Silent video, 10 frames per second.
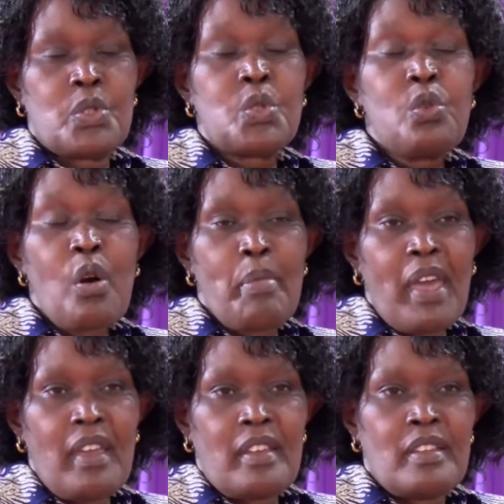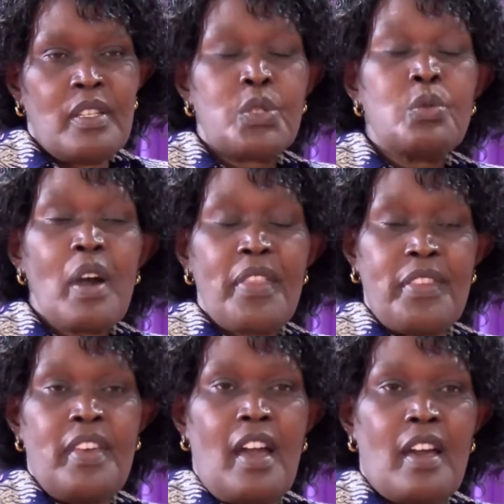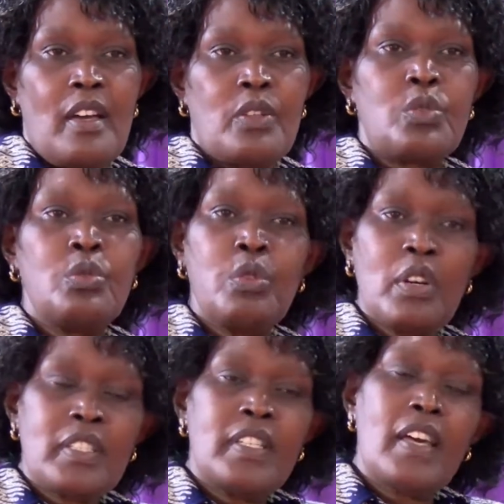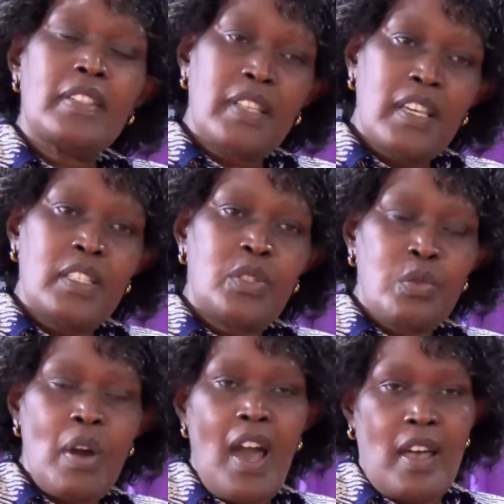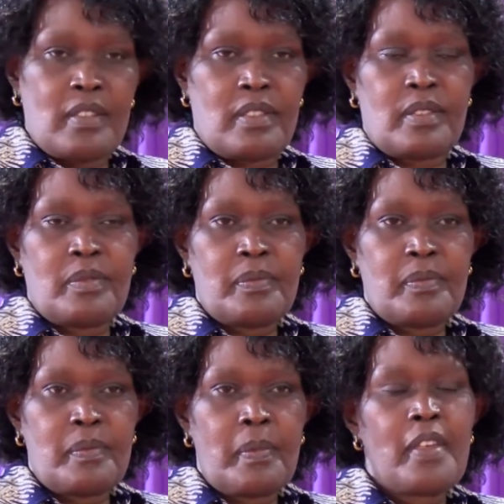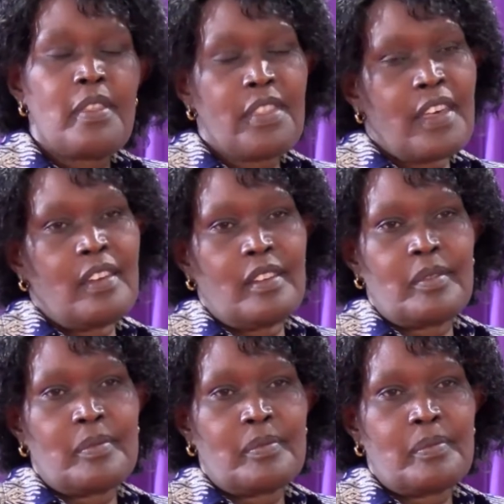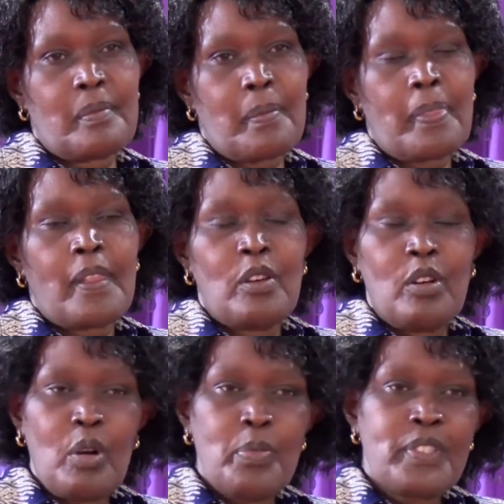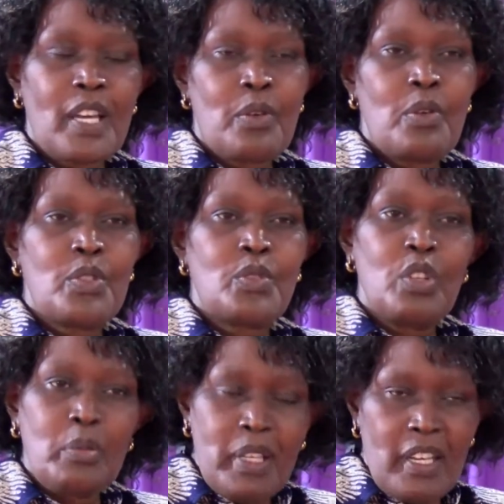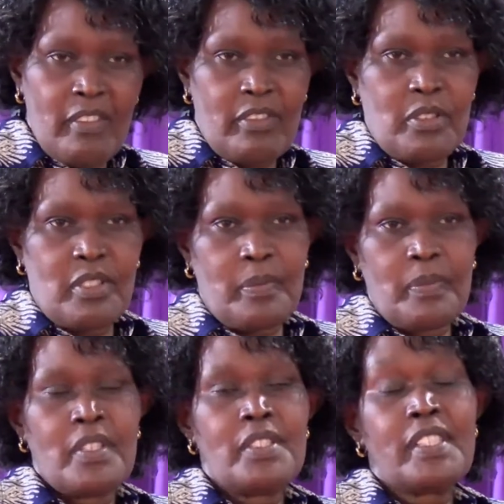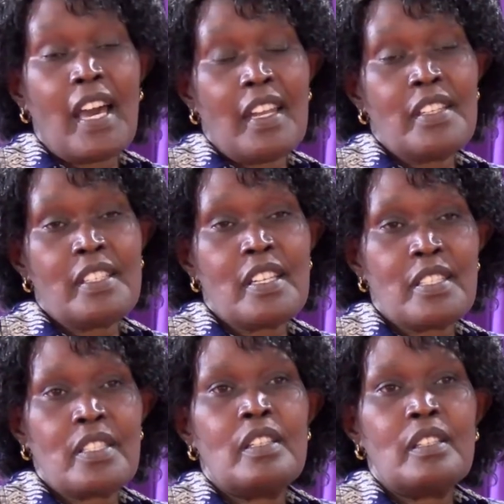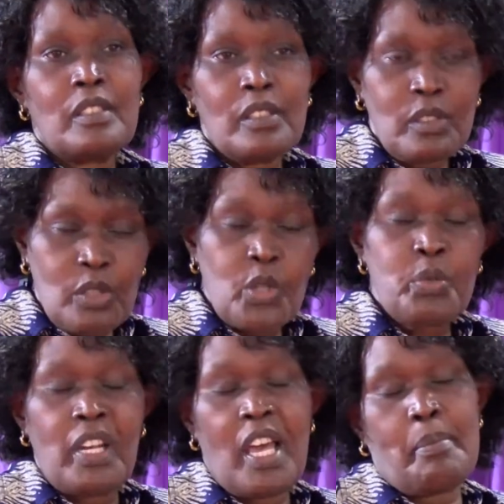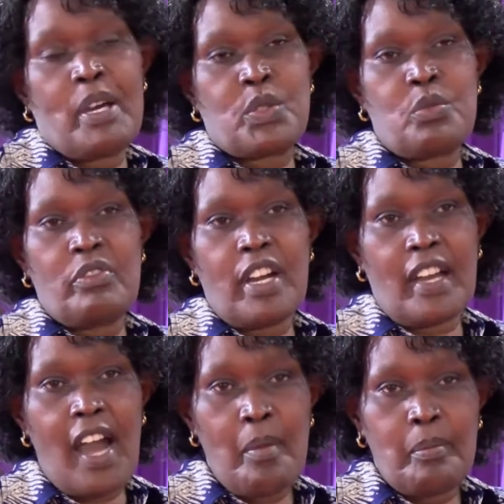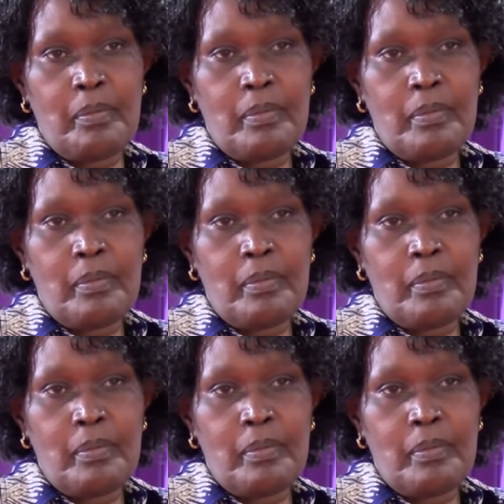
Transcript: to obey, to adhere to what he has said to us, then obstacles will be leveled. Challenges, God will help us to overcome.